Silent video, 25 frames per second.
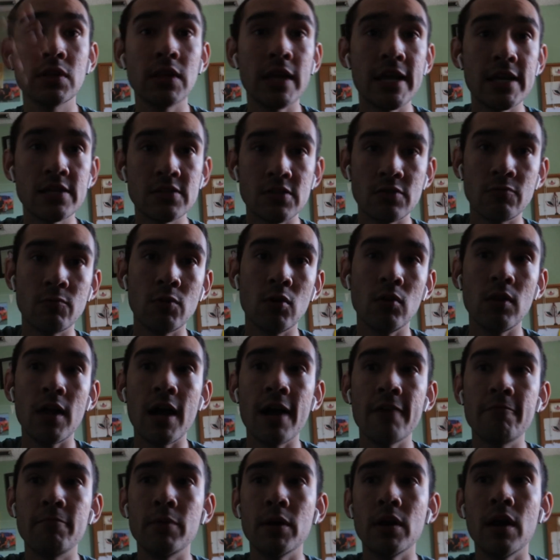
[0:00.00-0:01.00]
lanes in real
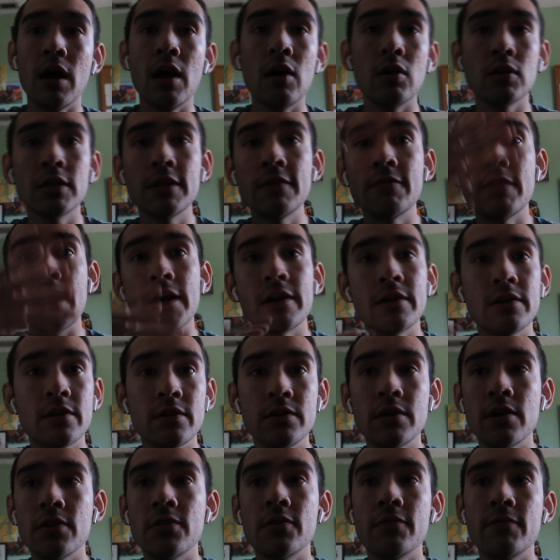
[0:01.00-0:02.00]
life, but I'll leave that in
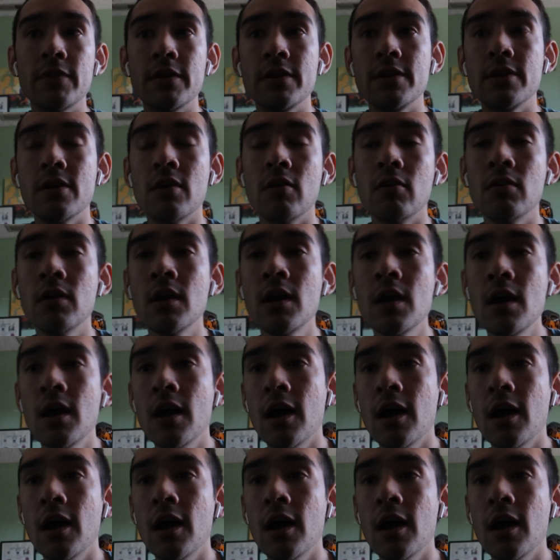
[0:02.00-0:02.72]
another video.